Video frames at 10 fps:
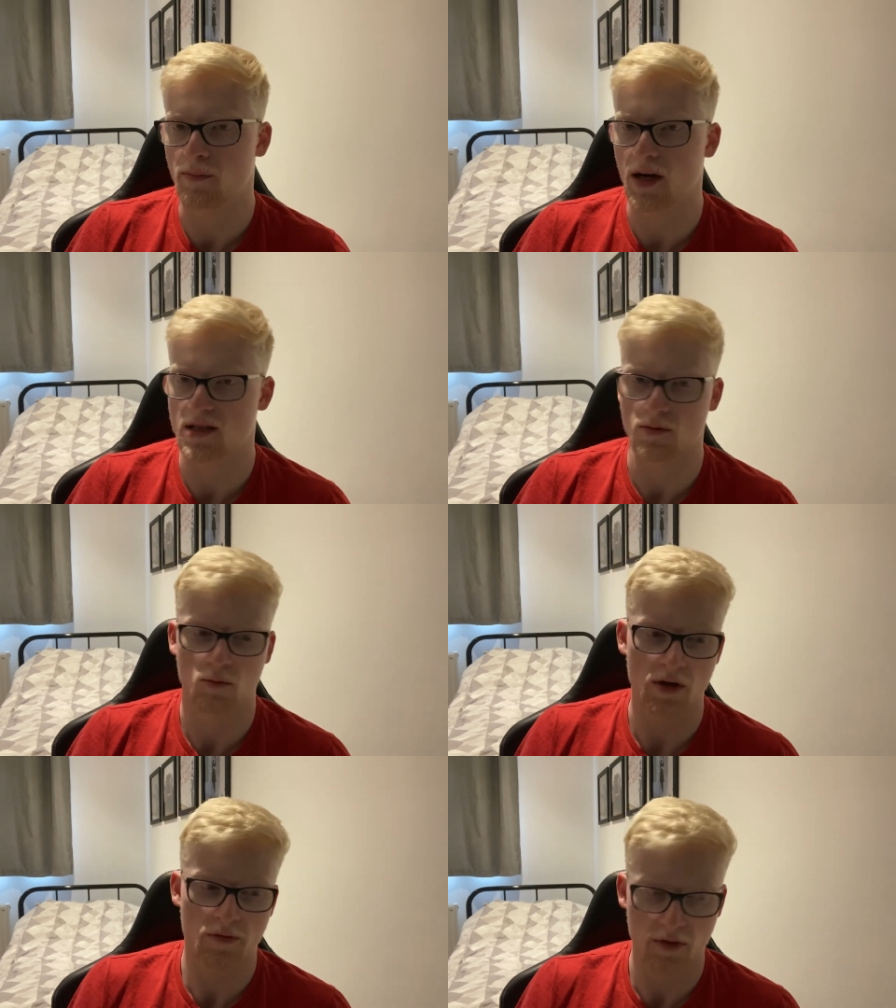but
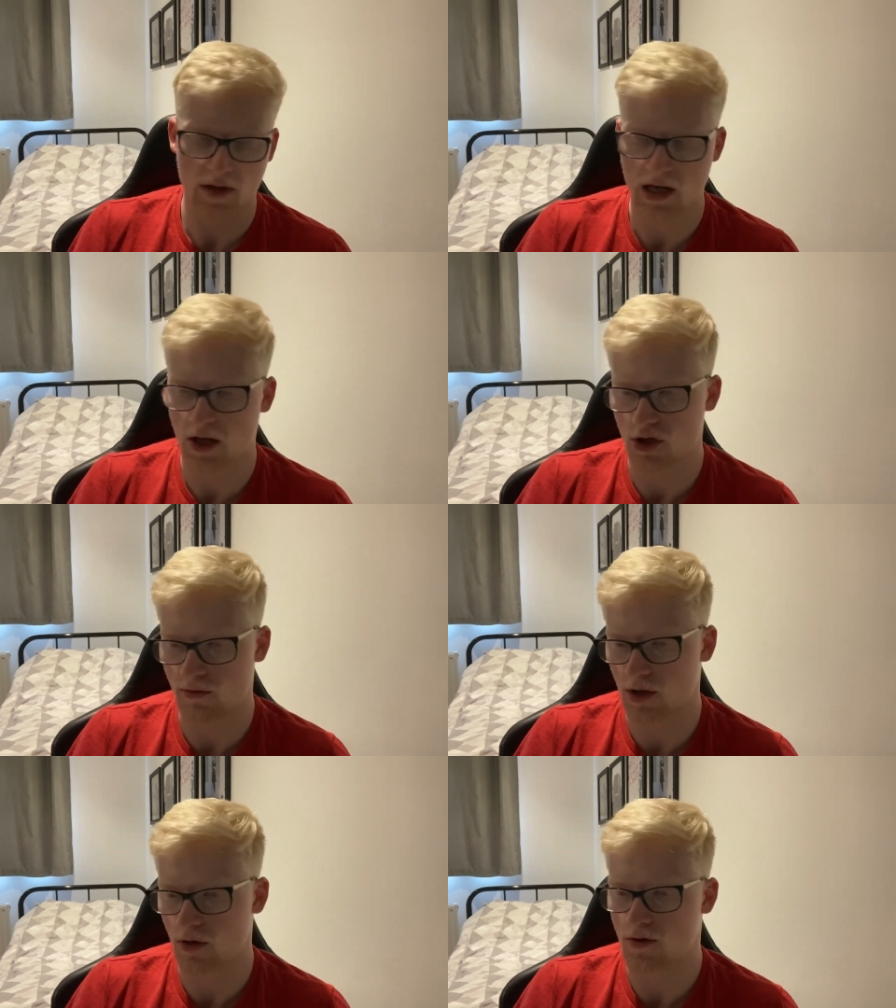with the
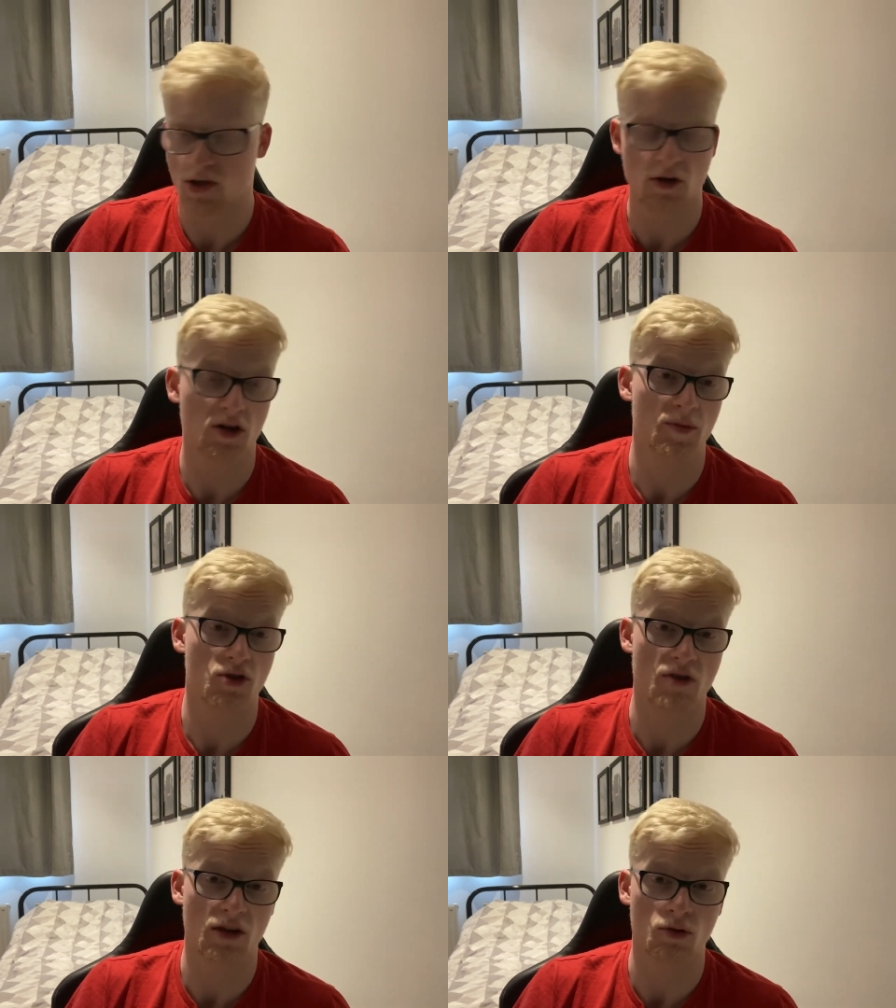injury news to Conor
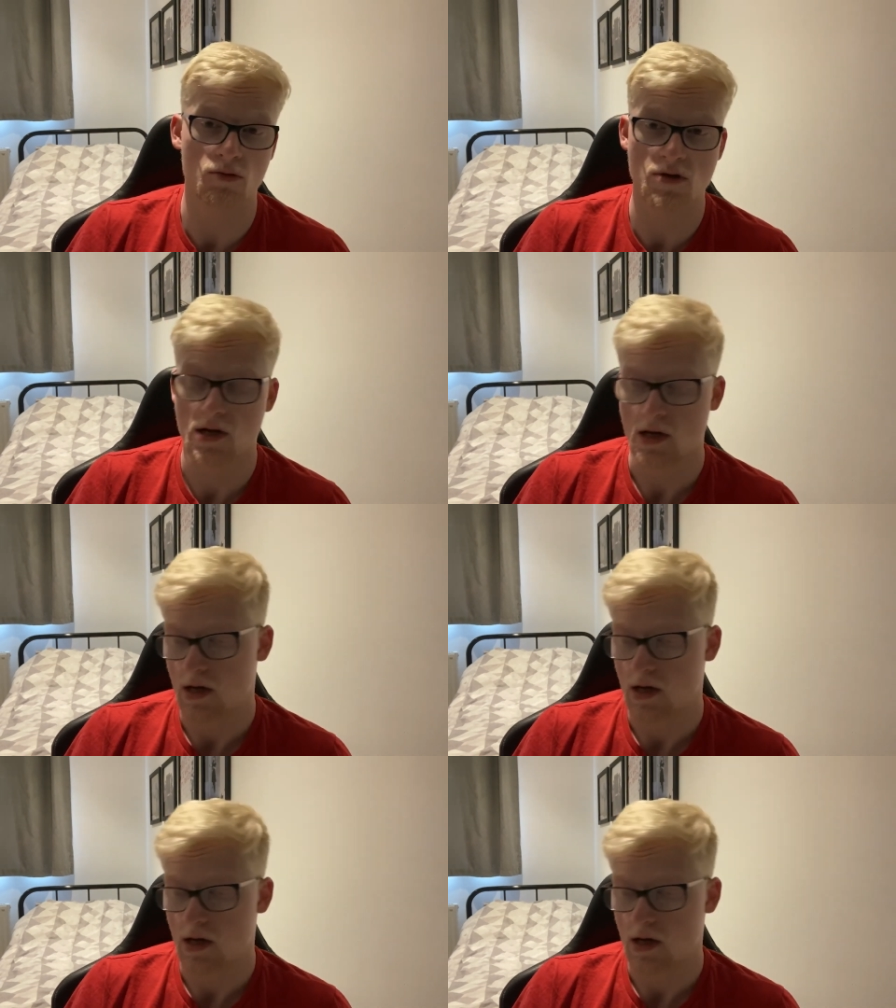McGrandles,